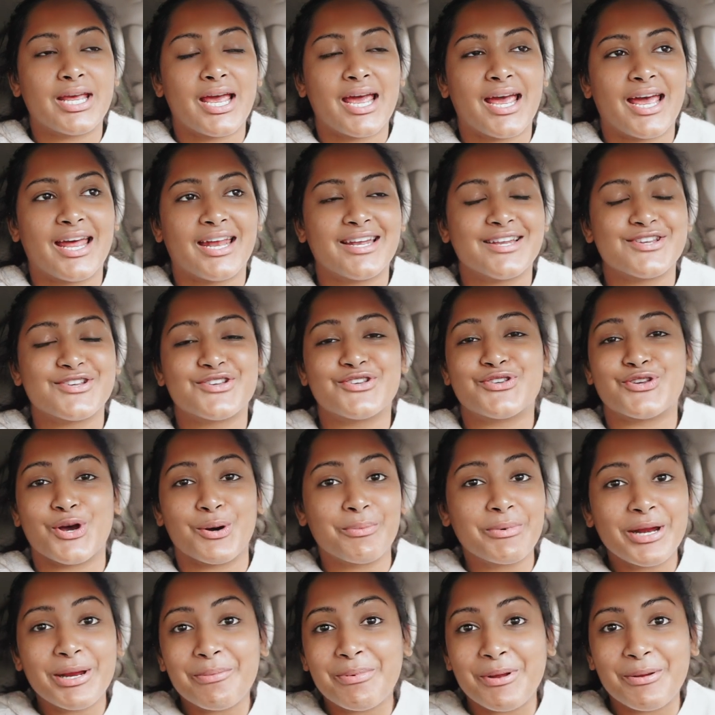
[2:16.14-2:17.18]
And so
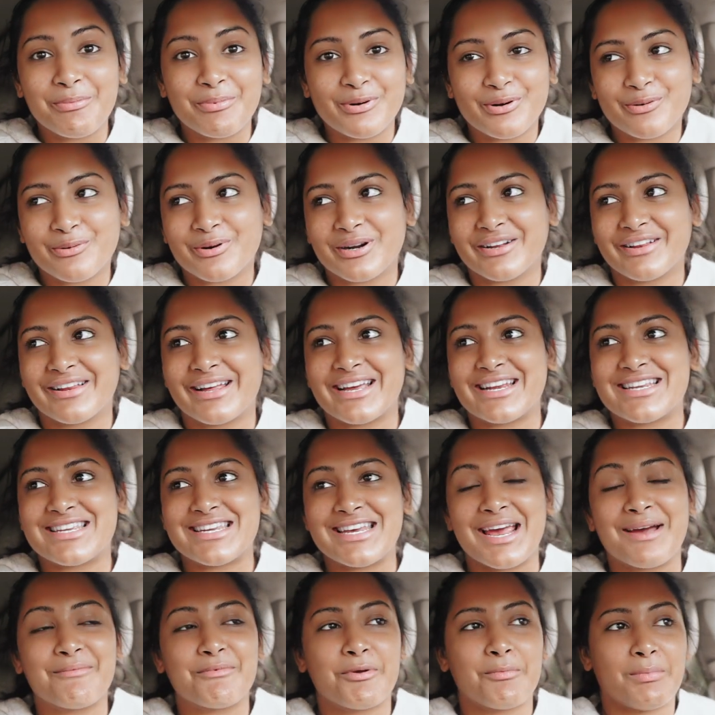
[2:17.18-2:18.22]
many people were like
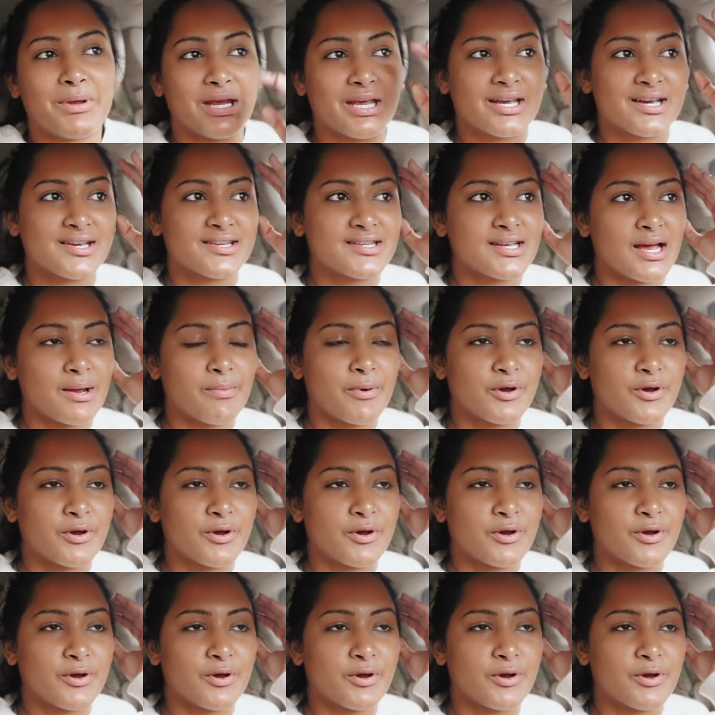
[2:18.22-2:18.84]
DMing me because I